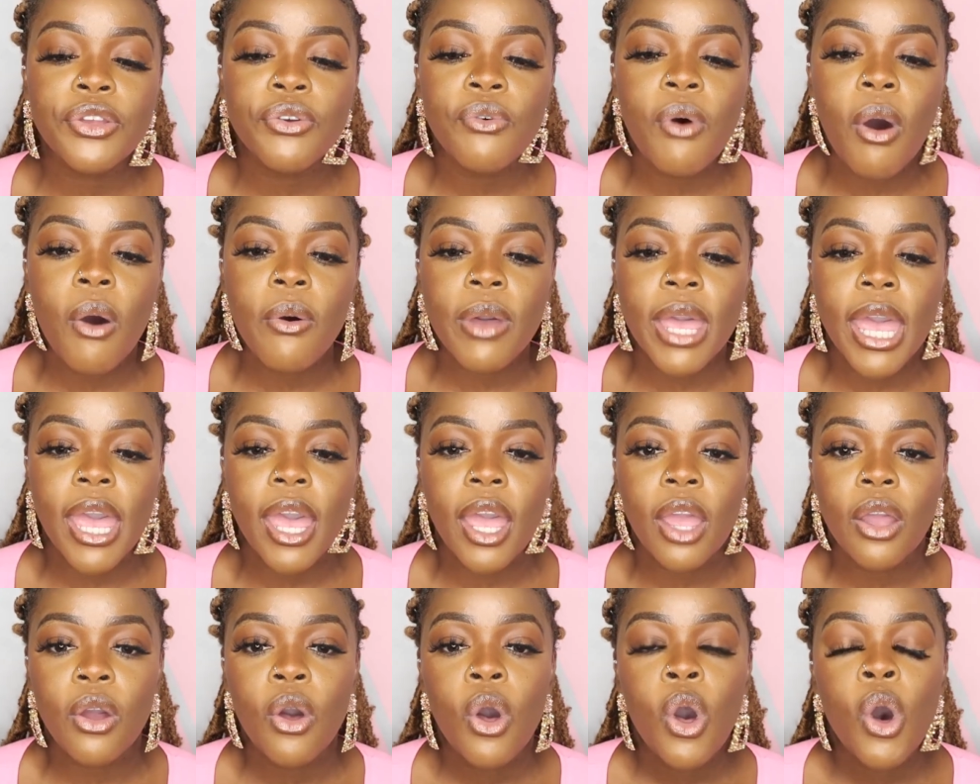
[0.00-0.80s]
you,
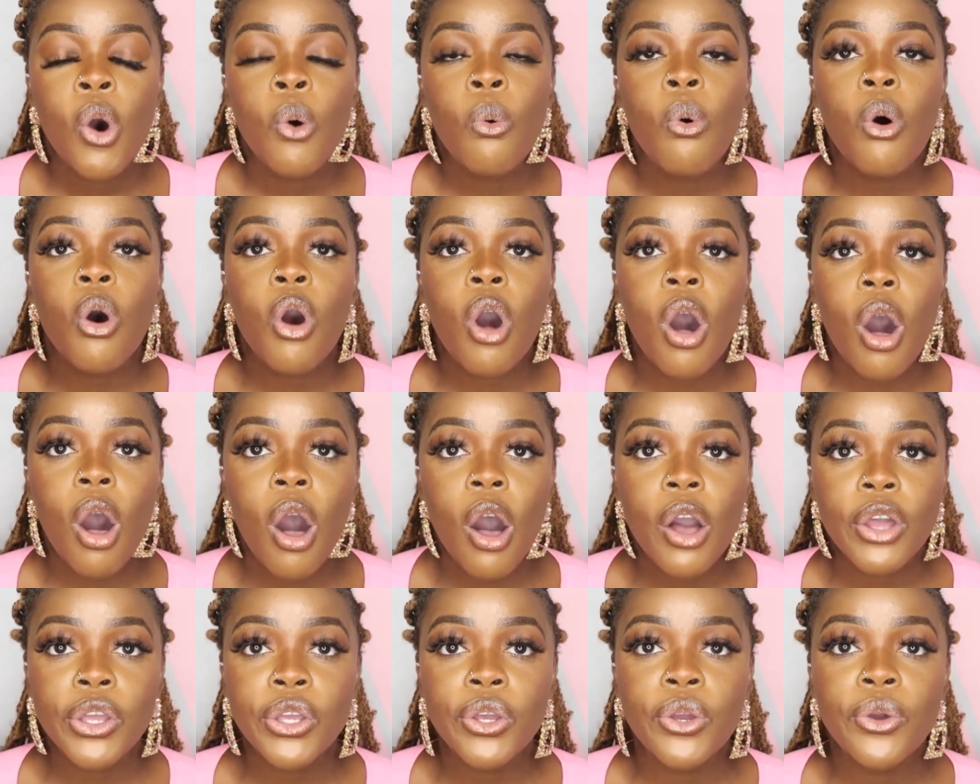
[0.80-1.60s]
okay, we'll
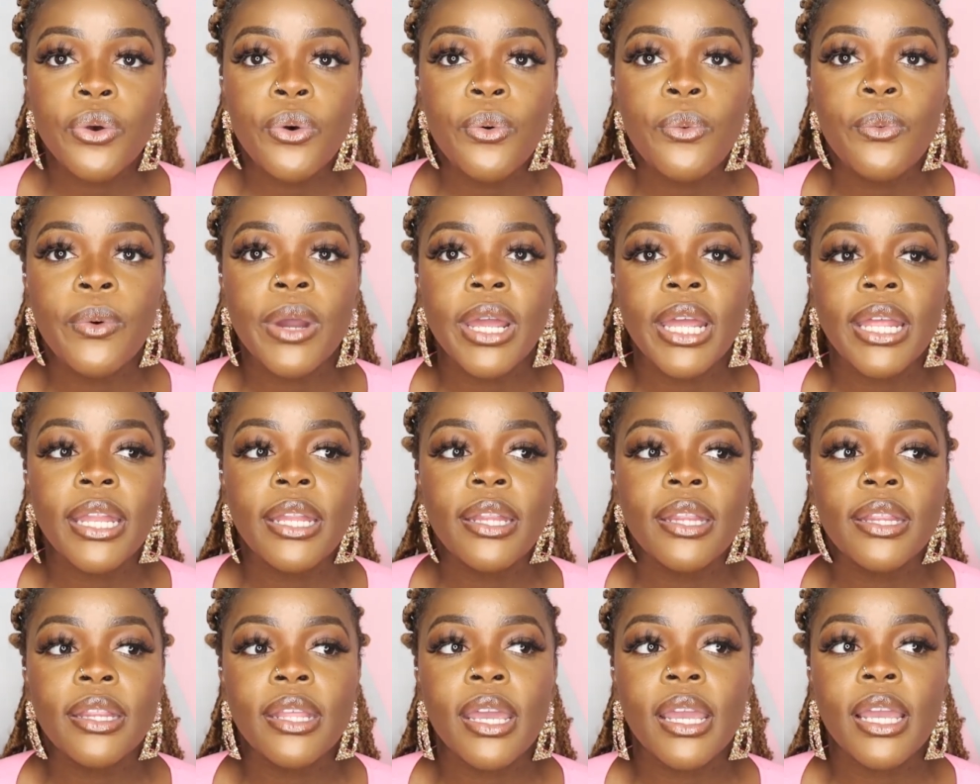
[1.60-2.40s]
call you
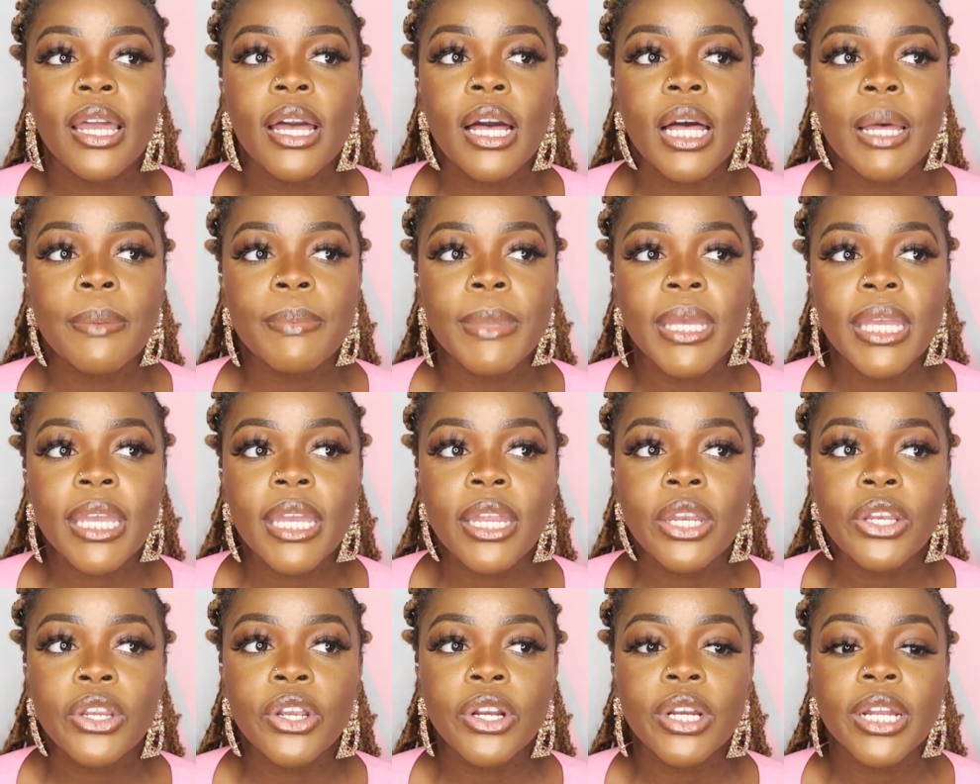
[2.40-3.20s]
when they come
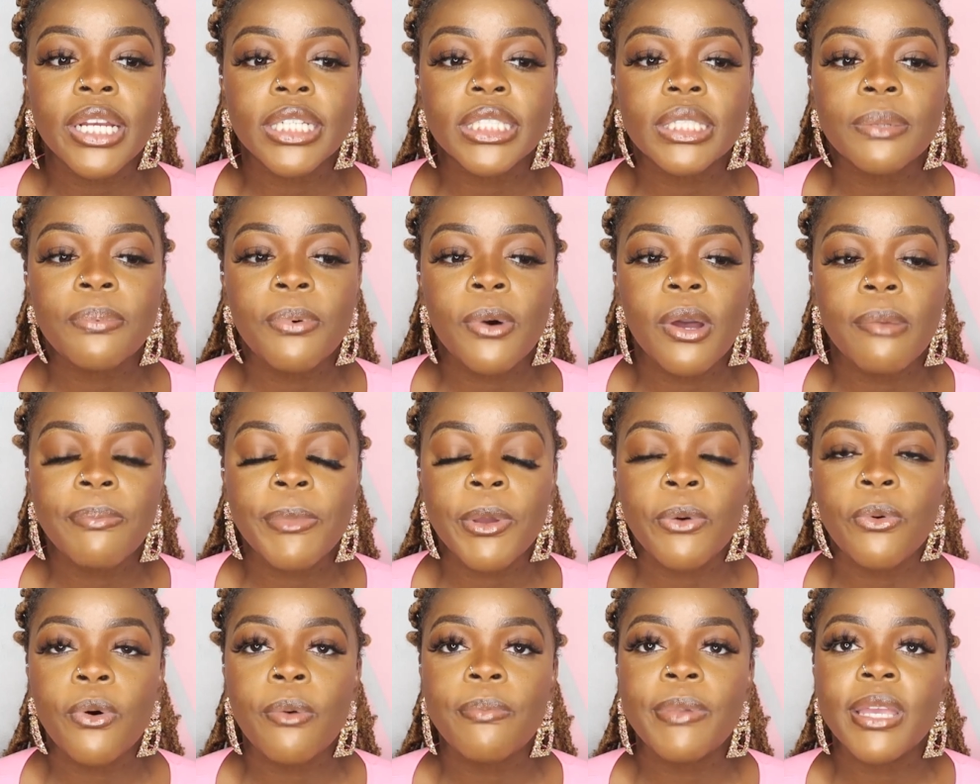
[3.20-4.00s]
in. Your next
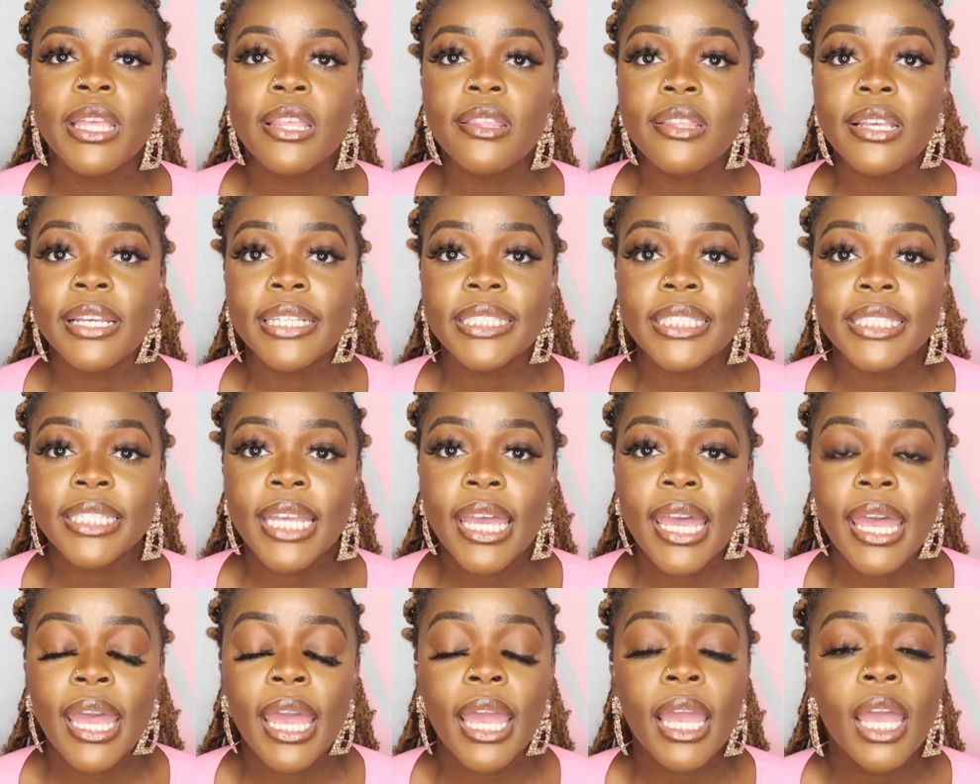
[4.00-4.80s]
appointment will be this
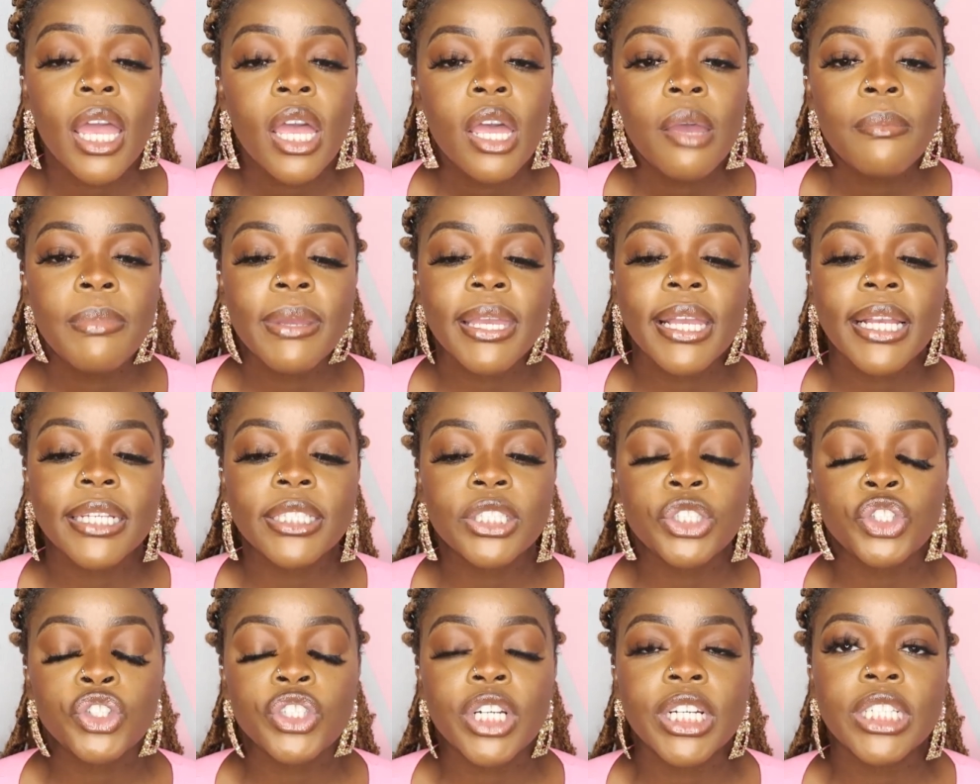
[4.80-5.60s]
day,
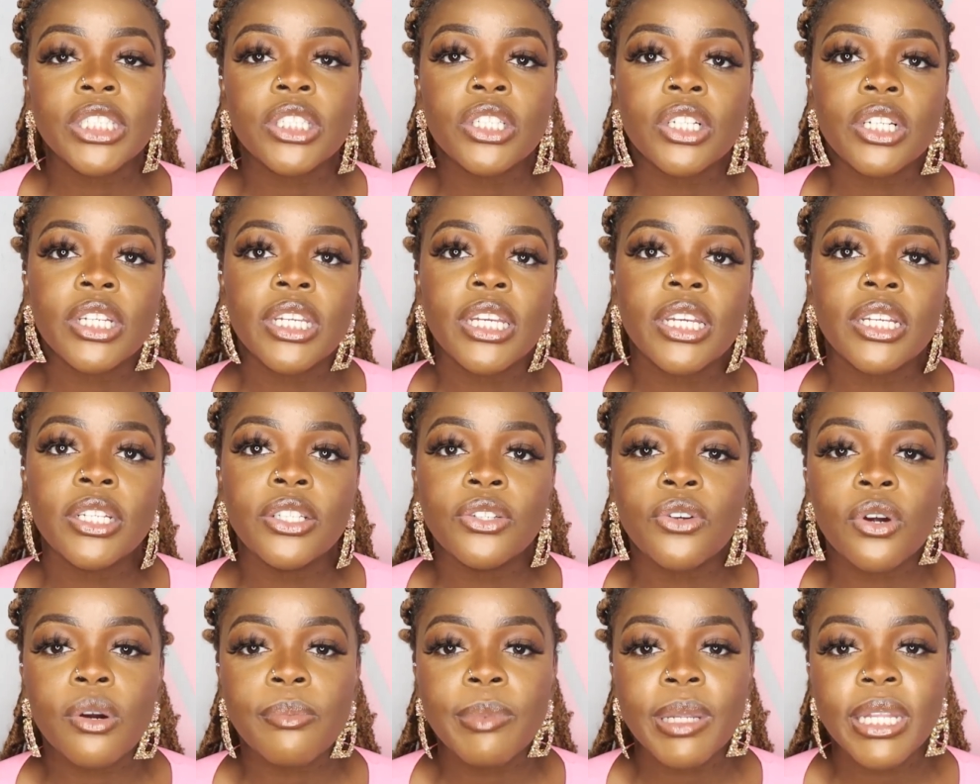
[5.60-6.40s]
because the trays
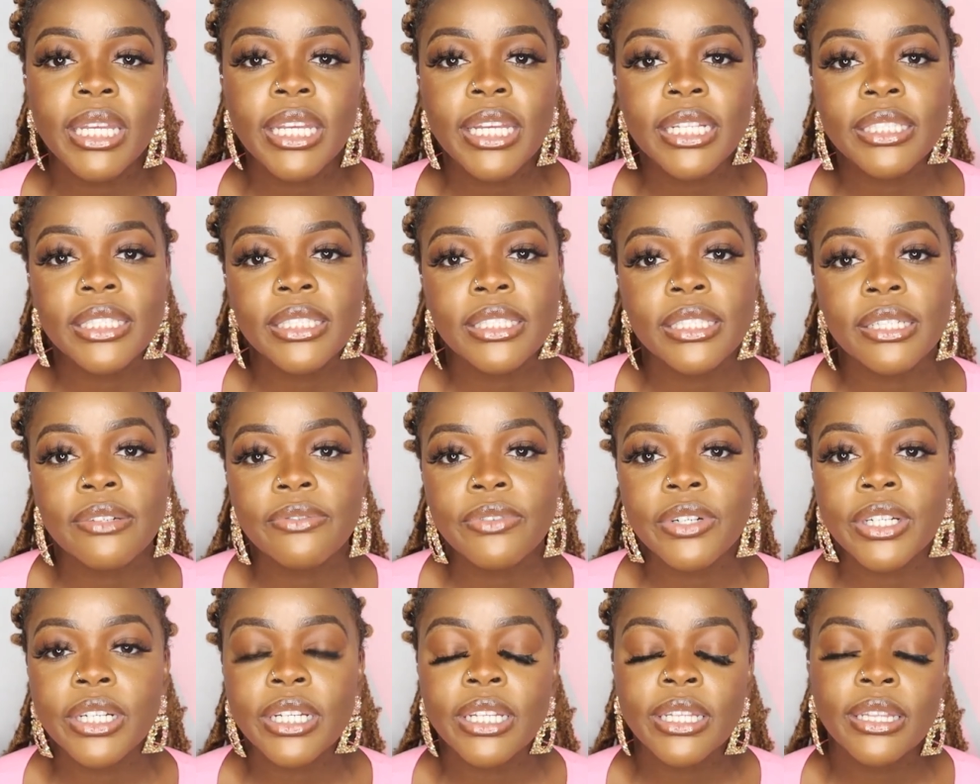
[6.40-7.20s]
normally get
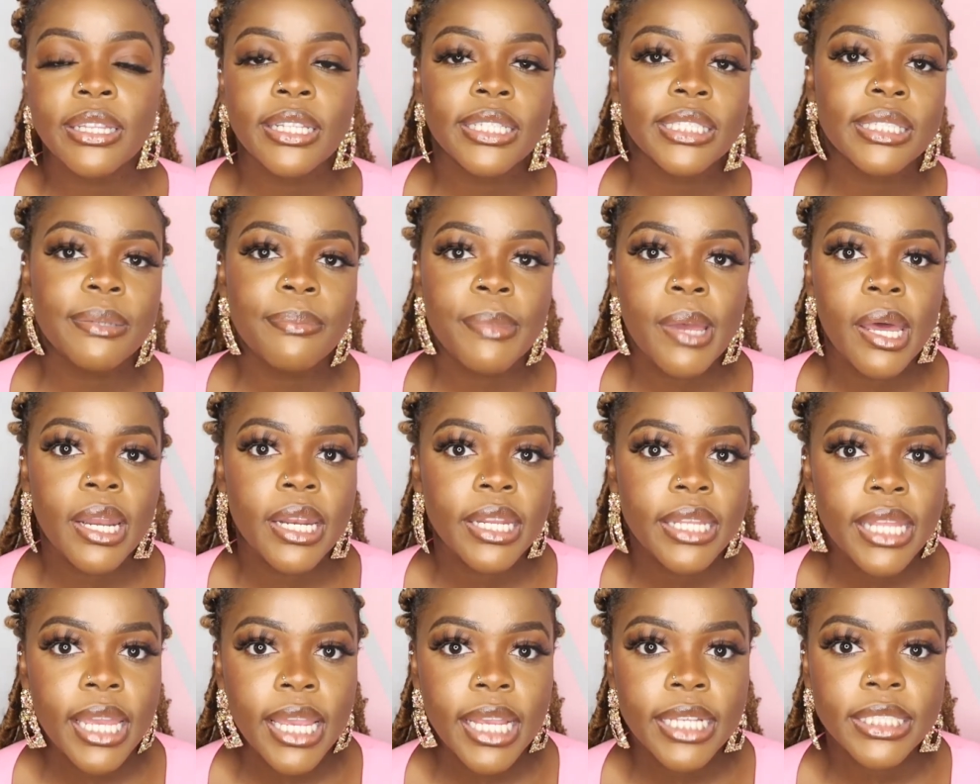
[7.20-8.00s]
delivered in this
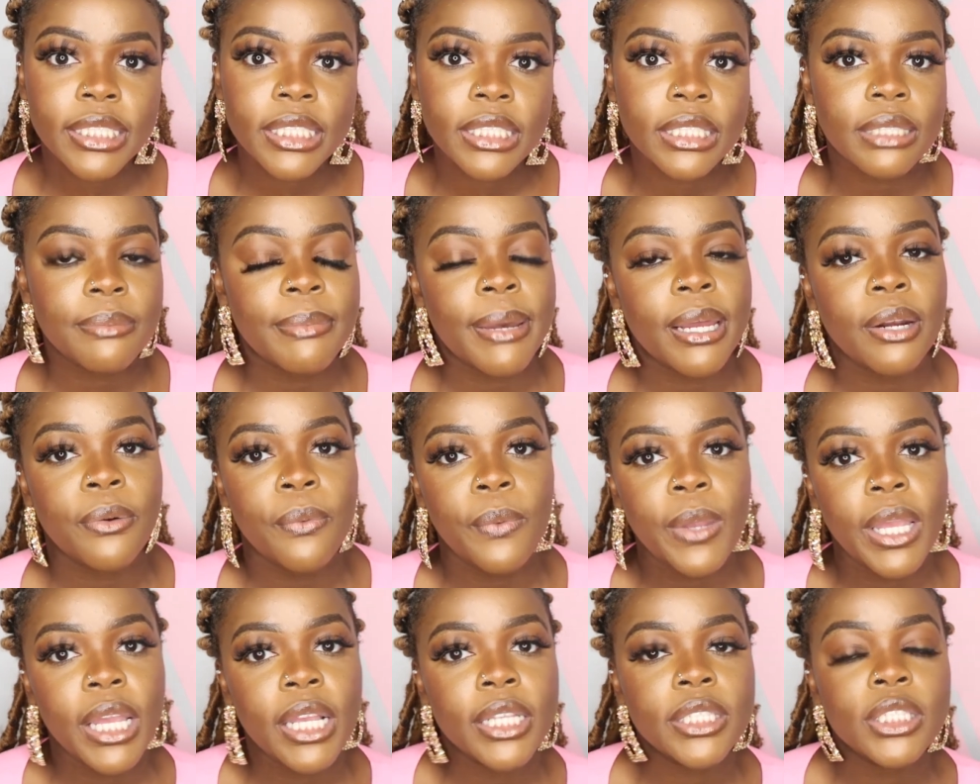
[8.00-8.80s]
amount of days, this amount of
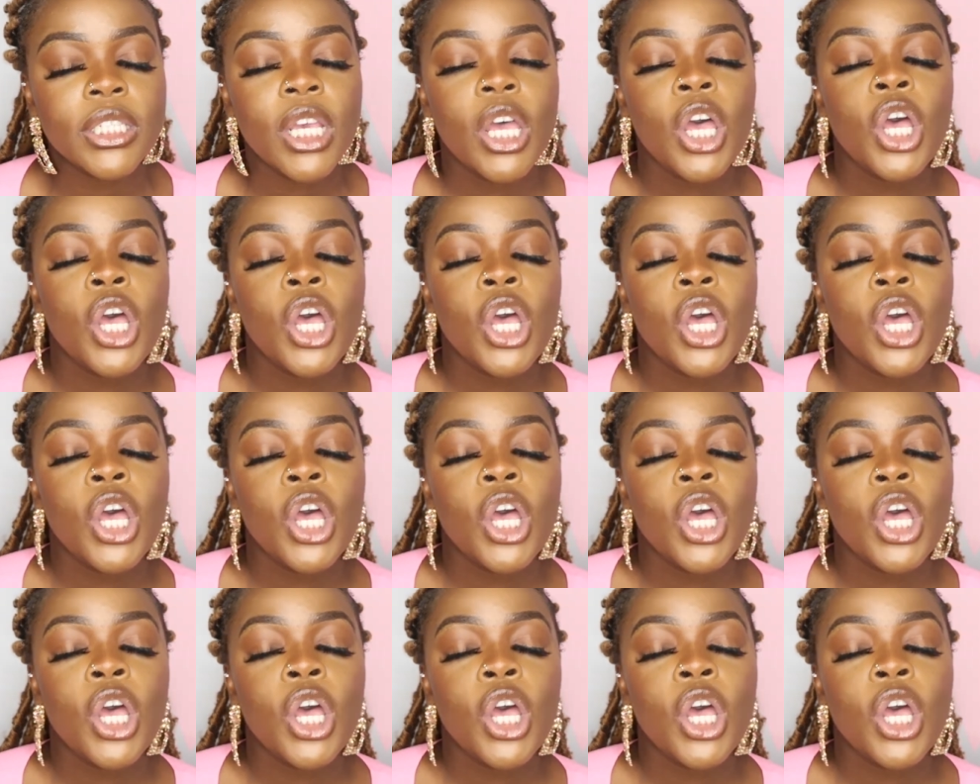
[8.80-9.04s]
weeks.